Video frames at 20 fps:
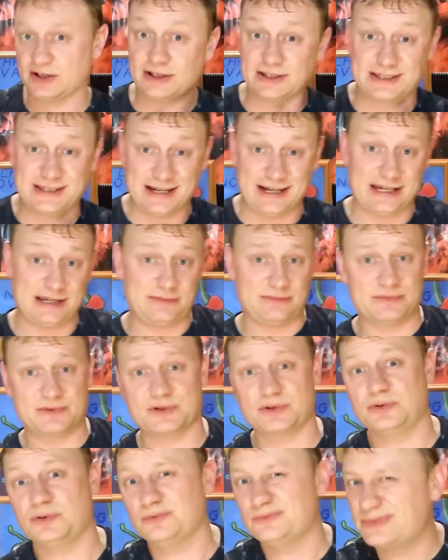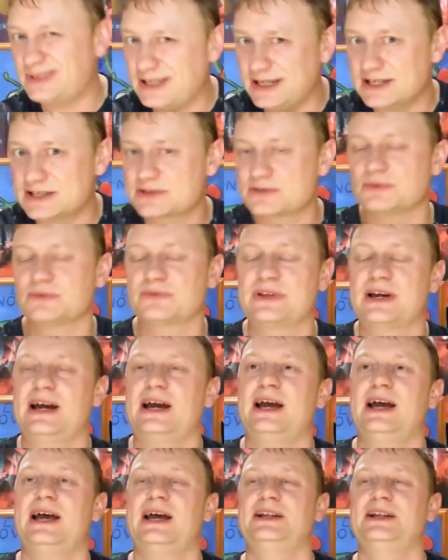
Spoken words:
like games or this or that.